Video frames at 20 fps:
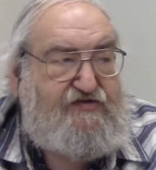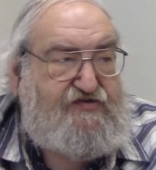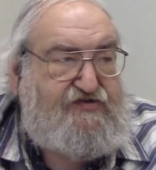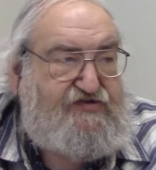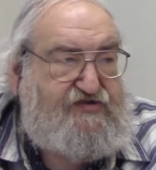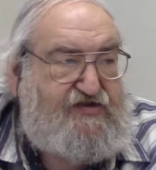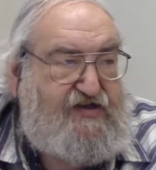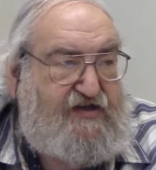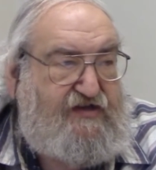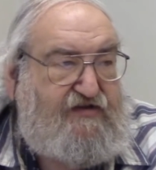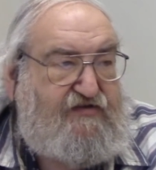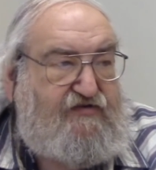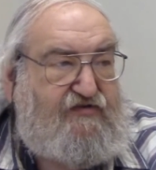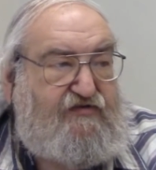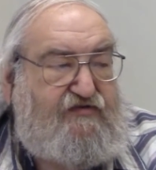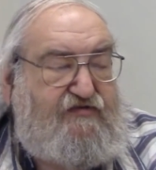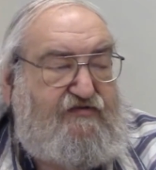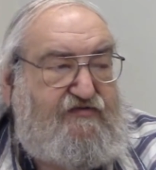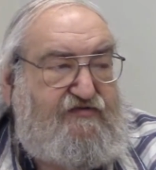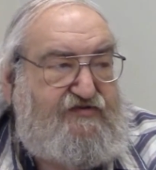
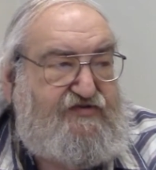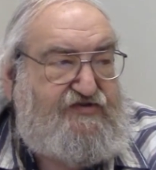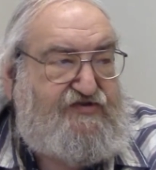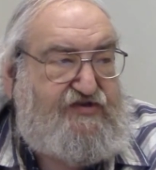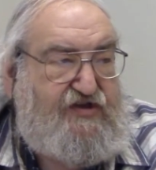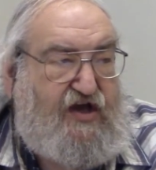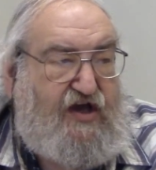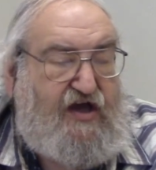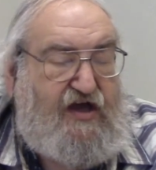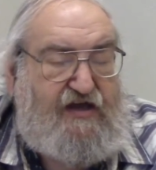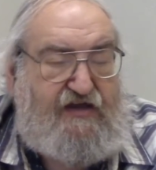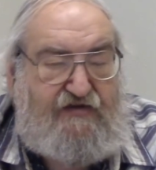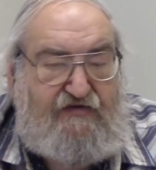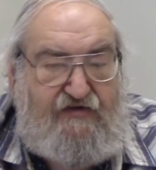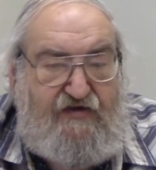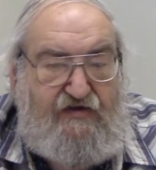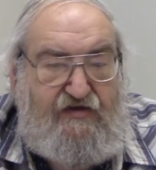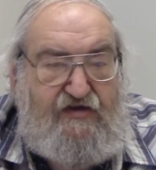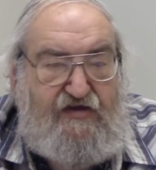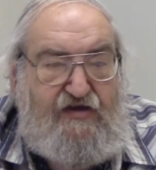single
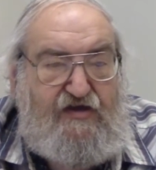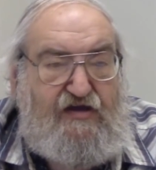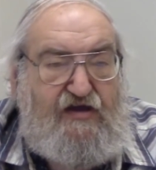sign